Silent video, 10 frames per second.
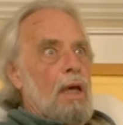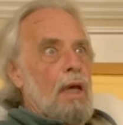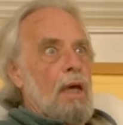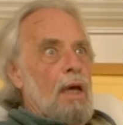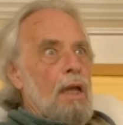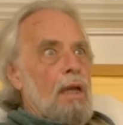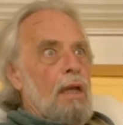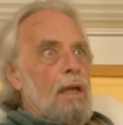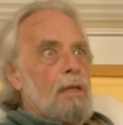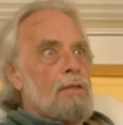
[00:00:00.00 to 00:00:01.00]
and
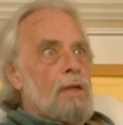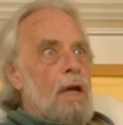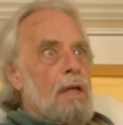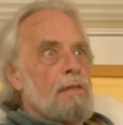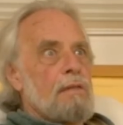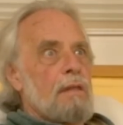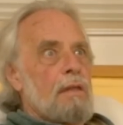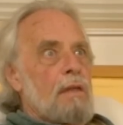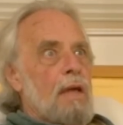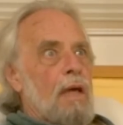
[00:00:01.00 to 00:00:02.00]

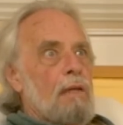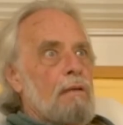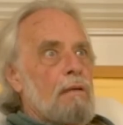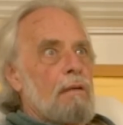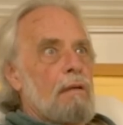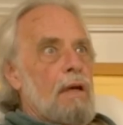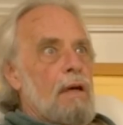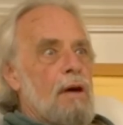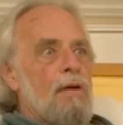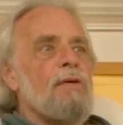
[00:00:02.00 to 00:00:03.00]
transcendental they
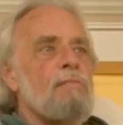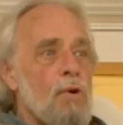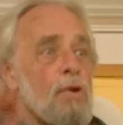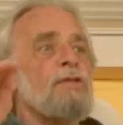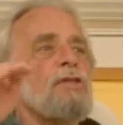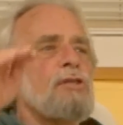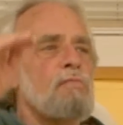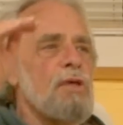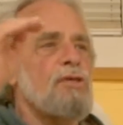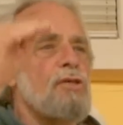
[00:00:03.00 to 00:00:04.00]
are, the more
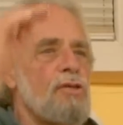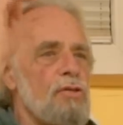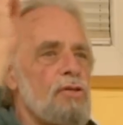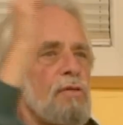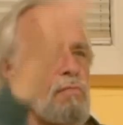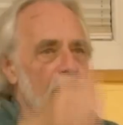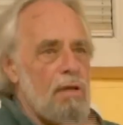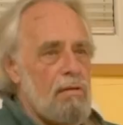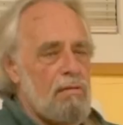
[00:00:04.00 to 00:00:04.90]
suspicious you should be